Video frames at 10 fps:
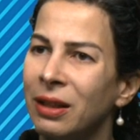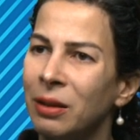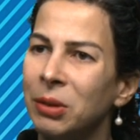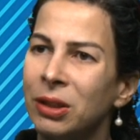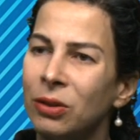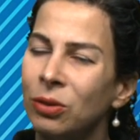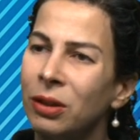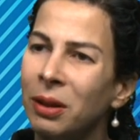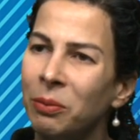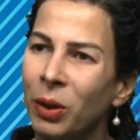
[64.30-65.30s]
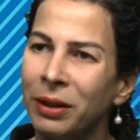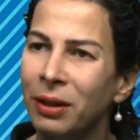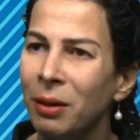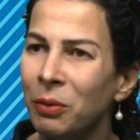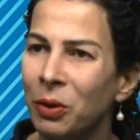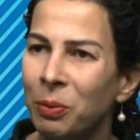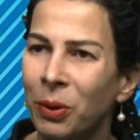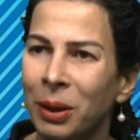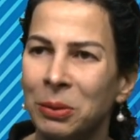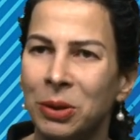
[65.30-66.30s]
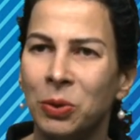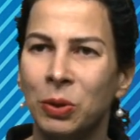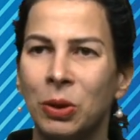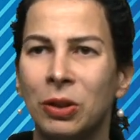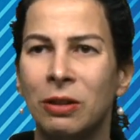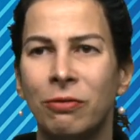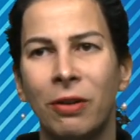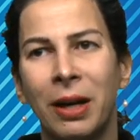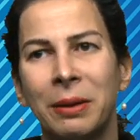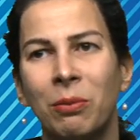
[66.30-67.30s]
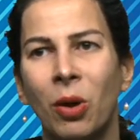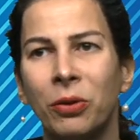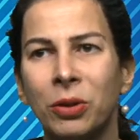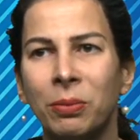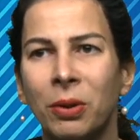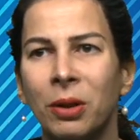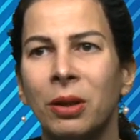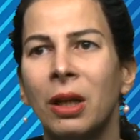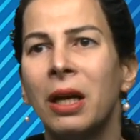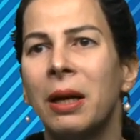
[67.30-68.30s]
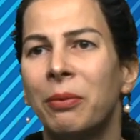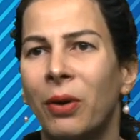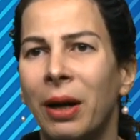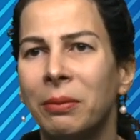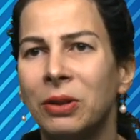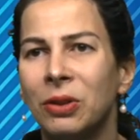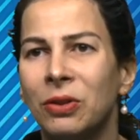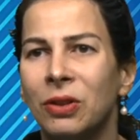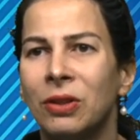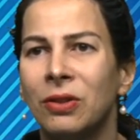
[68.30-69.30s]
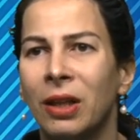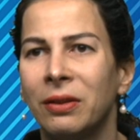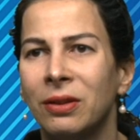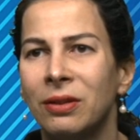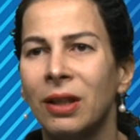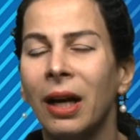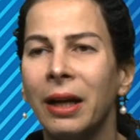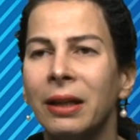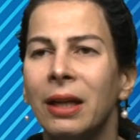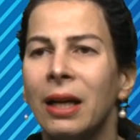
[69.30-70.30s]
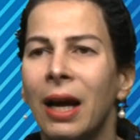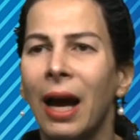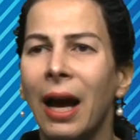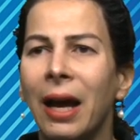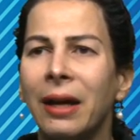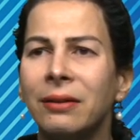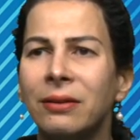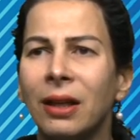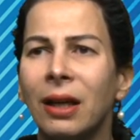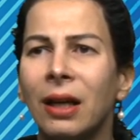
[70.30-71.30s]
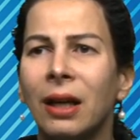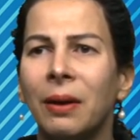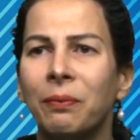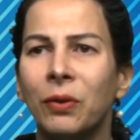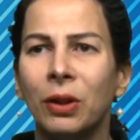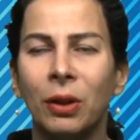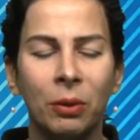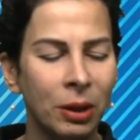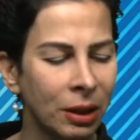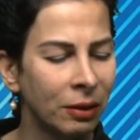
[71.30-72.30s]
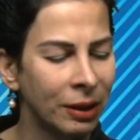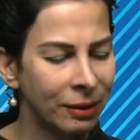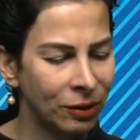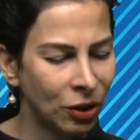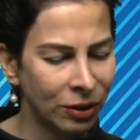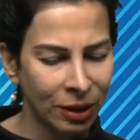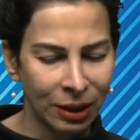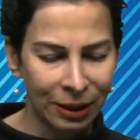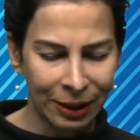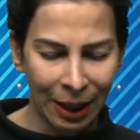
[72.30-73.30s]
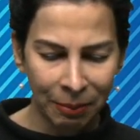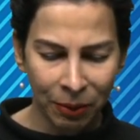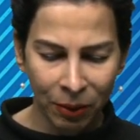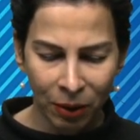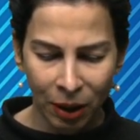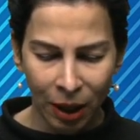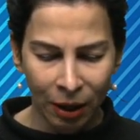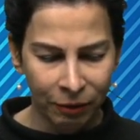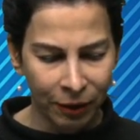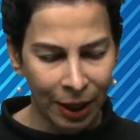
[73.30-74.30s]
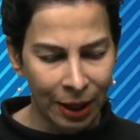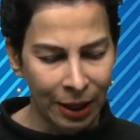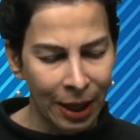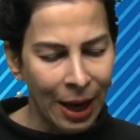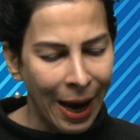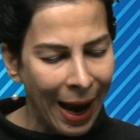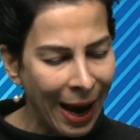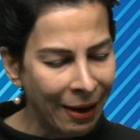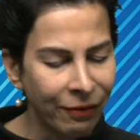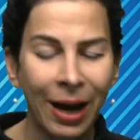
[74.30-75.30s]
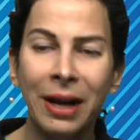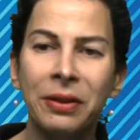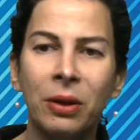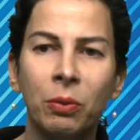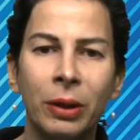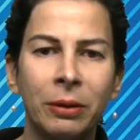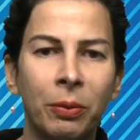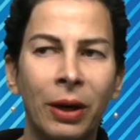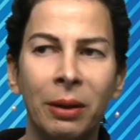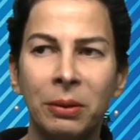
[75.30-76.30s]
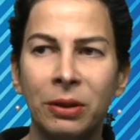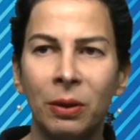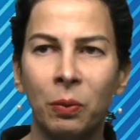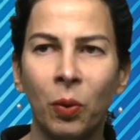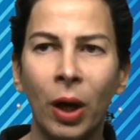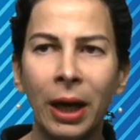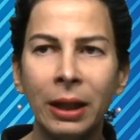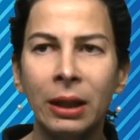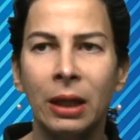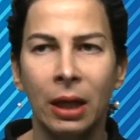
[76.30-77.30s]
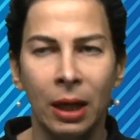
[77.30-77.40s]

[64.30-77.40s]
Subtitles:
limited to by the number of parameters. We could define multiple parameters inside design. And, here is just an example of a half adder with parameter 1.